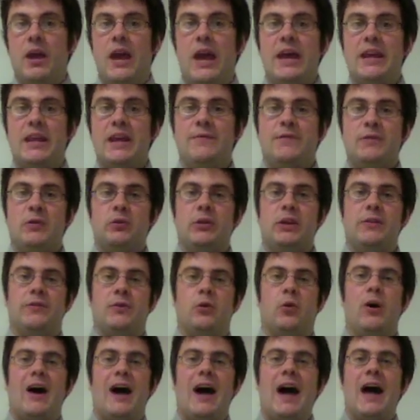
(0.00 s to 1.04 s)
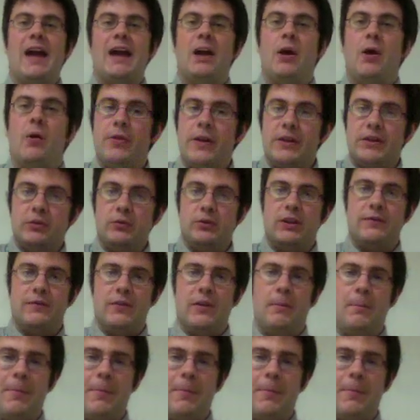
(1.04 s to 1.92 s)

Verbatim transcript: And if you live in Ohio, then you live in the